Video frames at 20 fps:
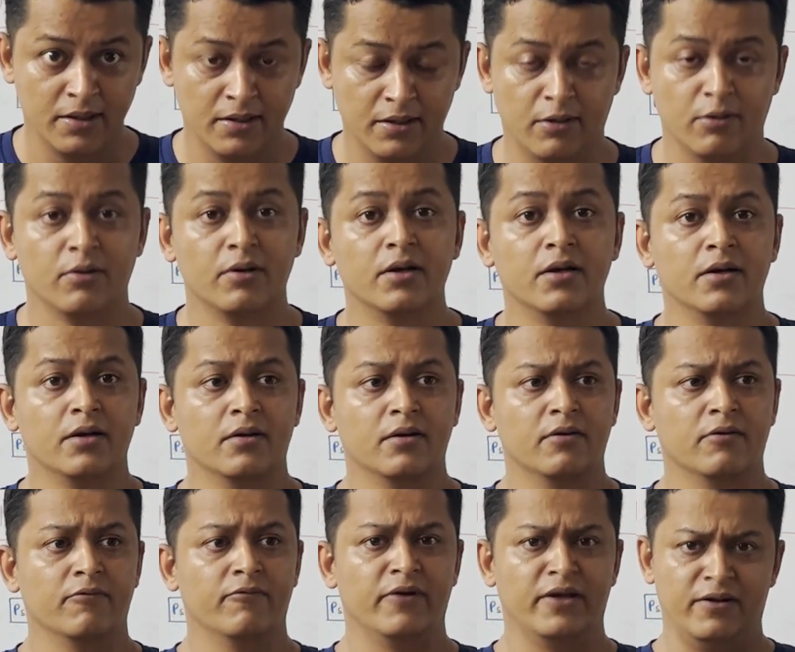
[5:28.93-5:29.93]
Now,
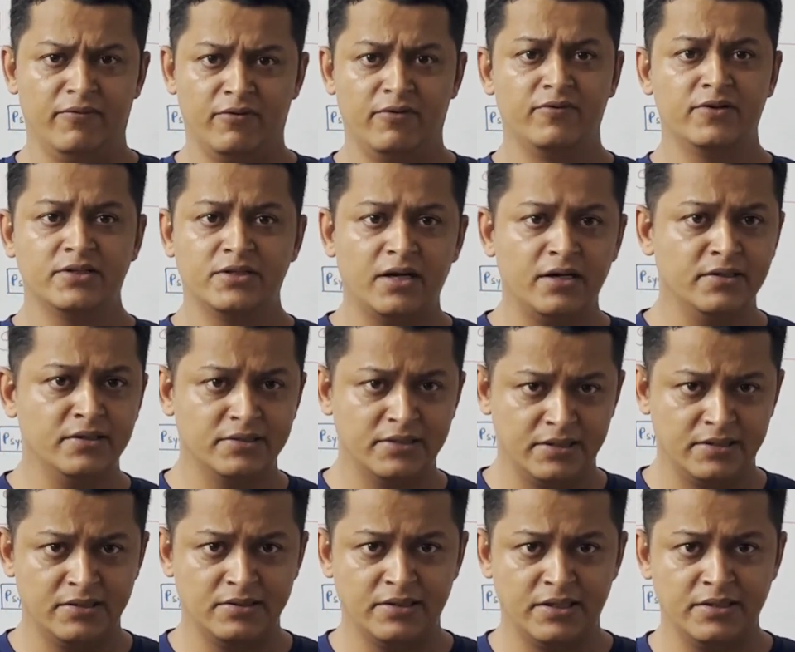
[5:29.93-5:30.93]
whenever we start this
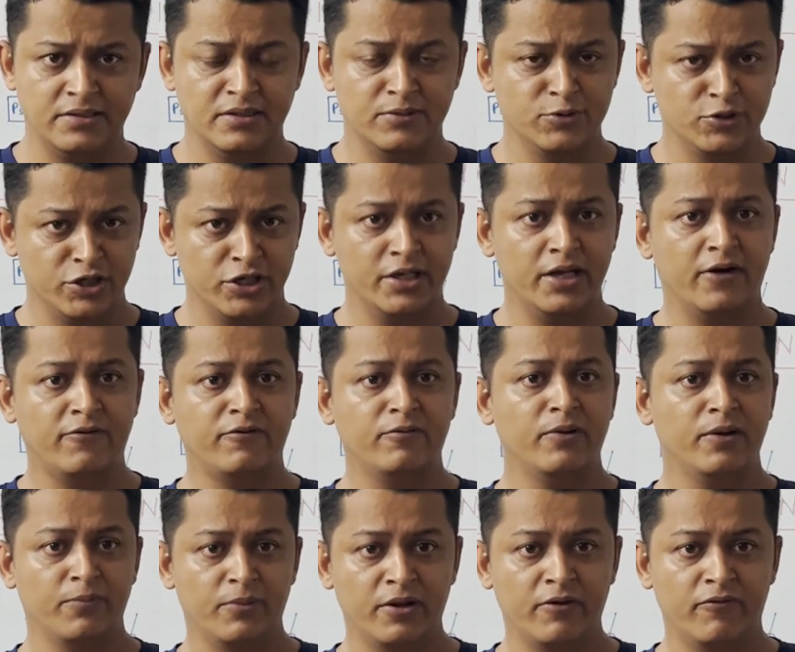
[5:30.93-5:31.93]
exercise, immediately after
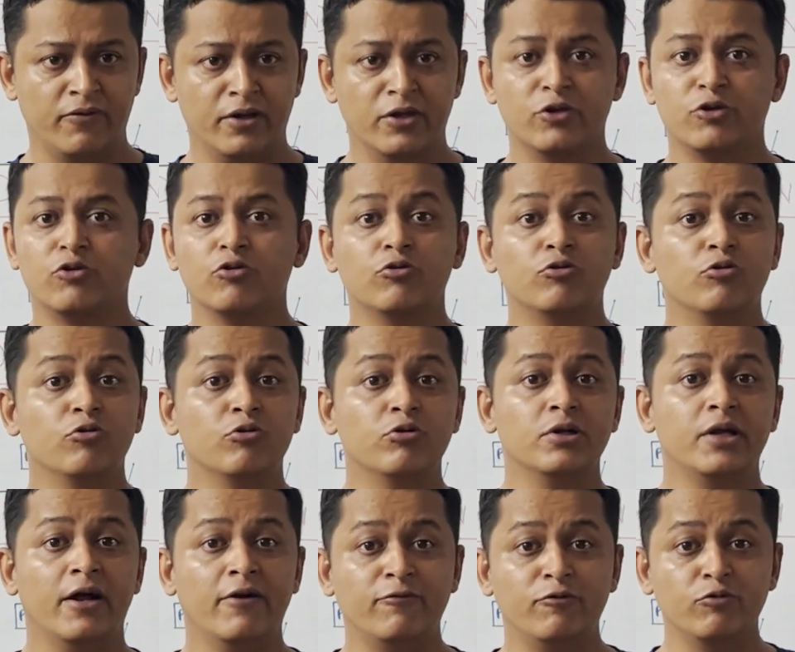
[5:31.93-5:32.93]
my briefing, you
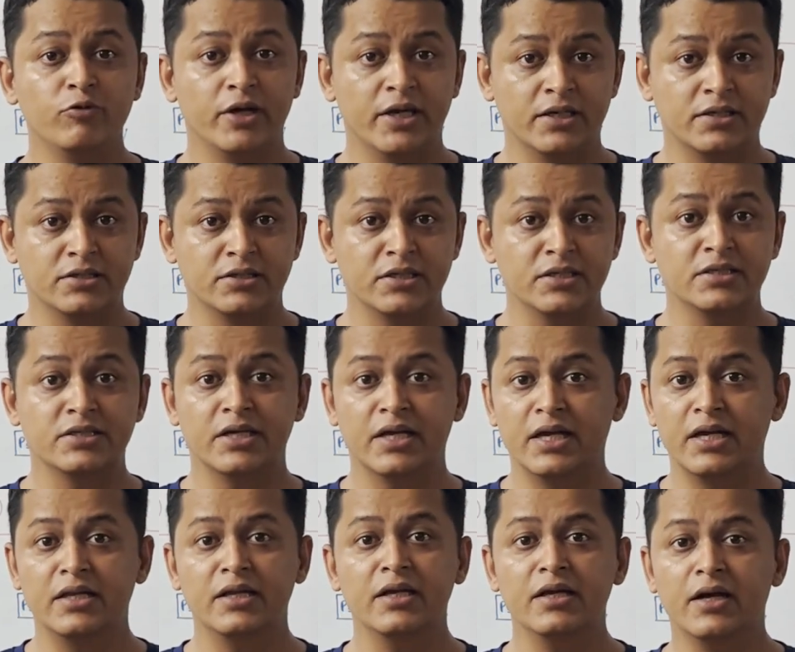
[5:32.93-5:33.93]
don't have to exchange
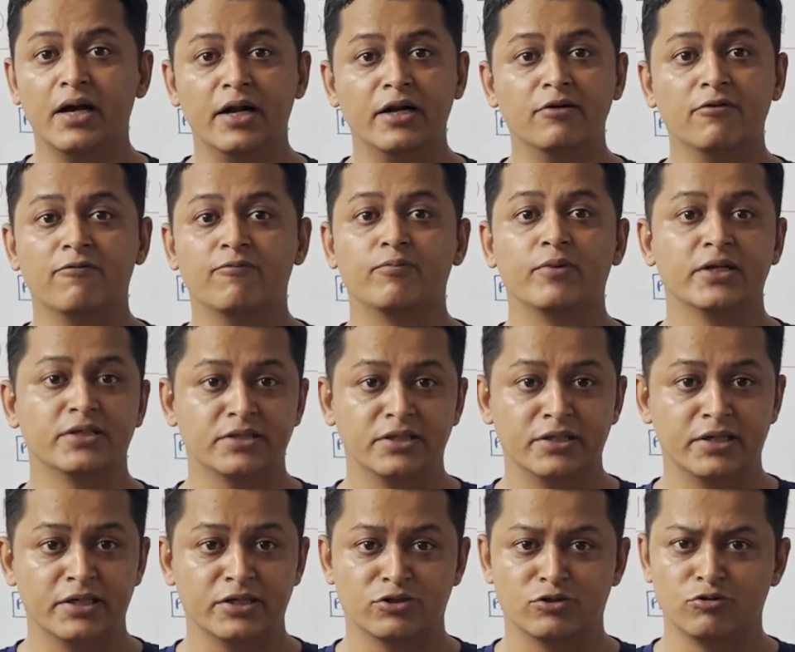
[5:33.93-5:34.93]
any kind of
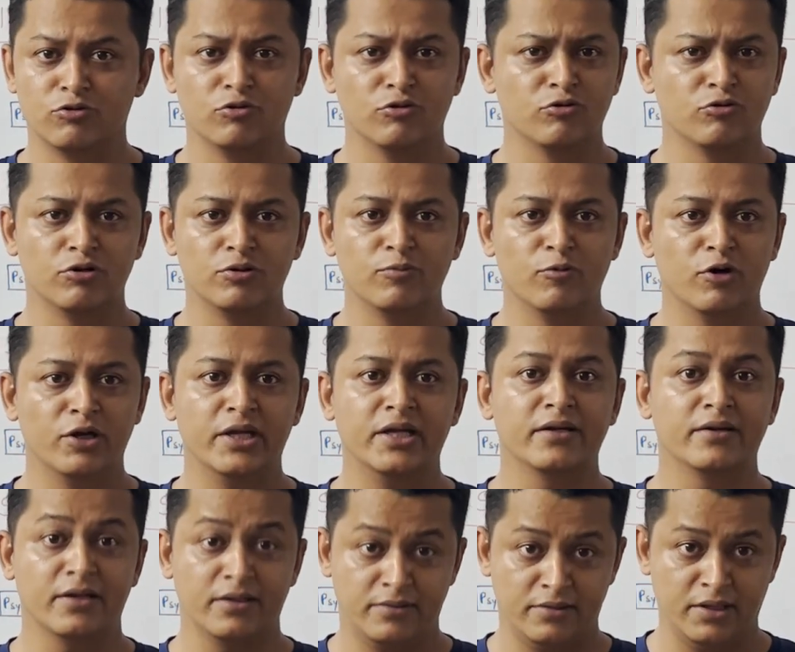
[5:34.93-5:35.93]
pleasantries. No good
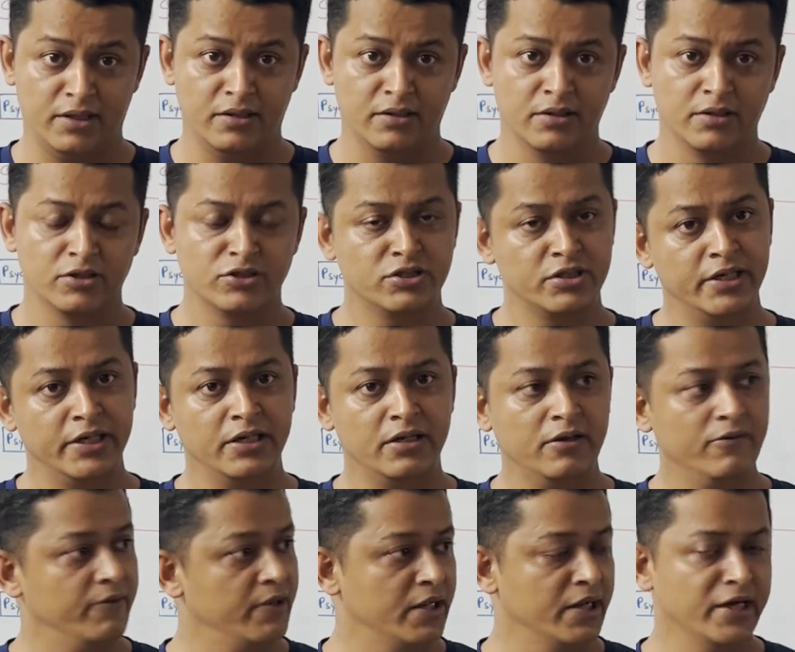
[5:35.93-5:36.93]
morning, nothing. Straight
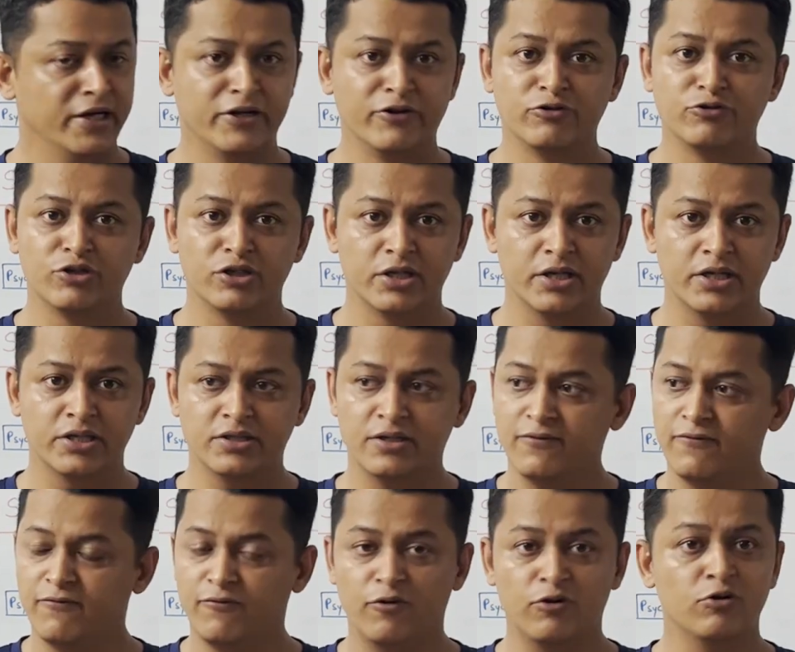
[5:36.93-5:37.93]
away, individual
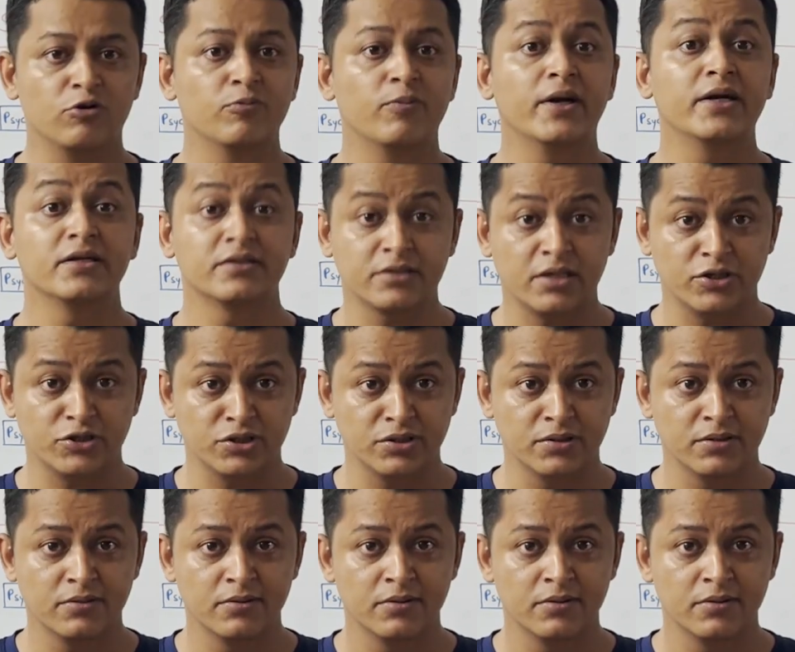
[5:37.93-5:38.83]
narration followed by discussion.